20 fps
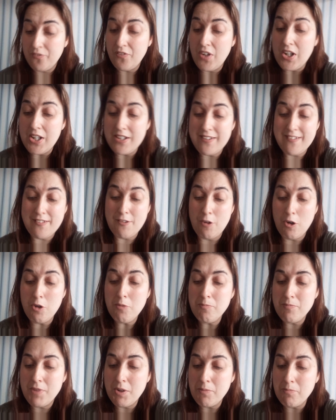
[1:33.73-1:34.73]
first
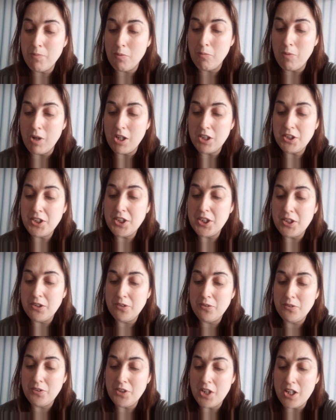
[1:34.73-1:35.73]
up, number 1,
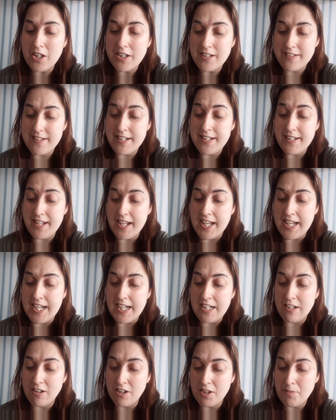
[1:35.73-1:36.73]
United
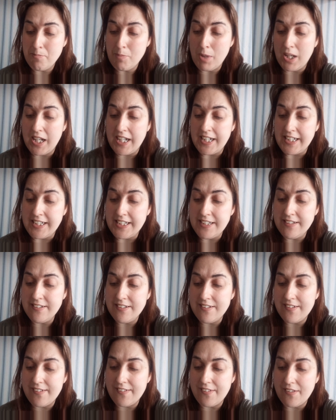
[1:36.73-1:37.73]
Airline
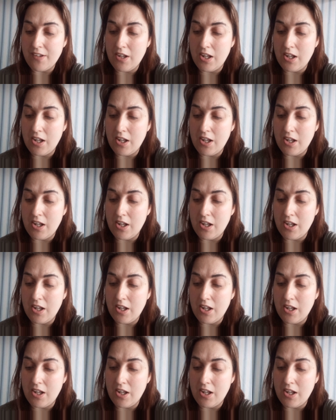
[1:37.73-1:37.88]
planes.